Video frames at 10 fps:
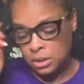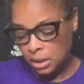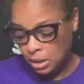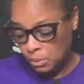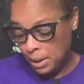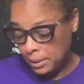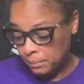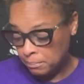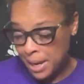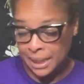Anyway,
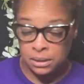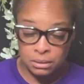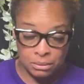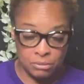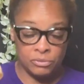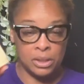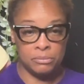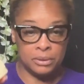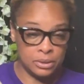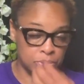back to cream
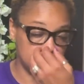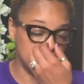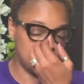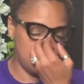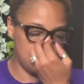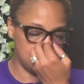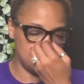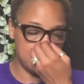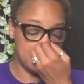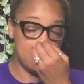velvet. That's what we are talking
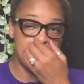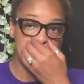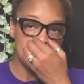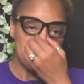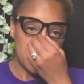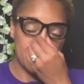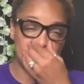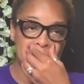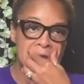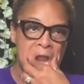about.
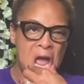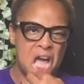But